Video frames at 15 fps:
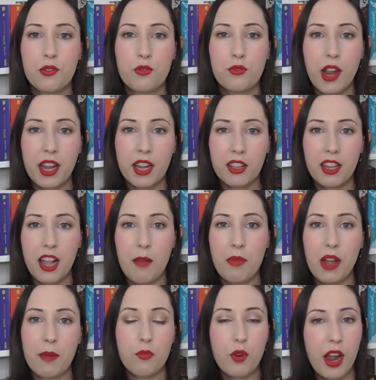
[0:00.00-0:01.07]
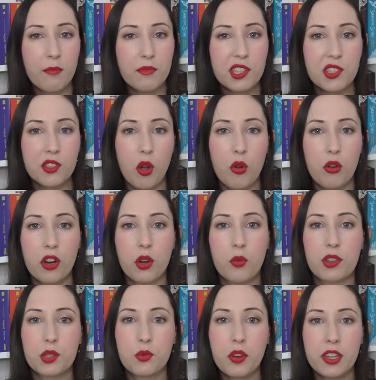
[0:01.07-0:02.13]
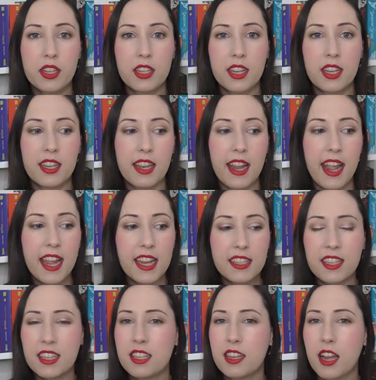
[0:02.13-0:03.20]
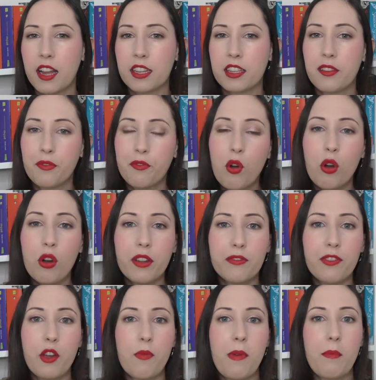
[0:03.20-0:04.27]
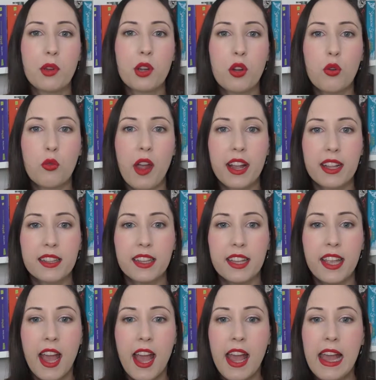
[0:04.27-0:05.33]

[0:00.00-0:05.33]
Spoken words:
Dracula by Bram Stoker was written in 1894, if I remember correctly.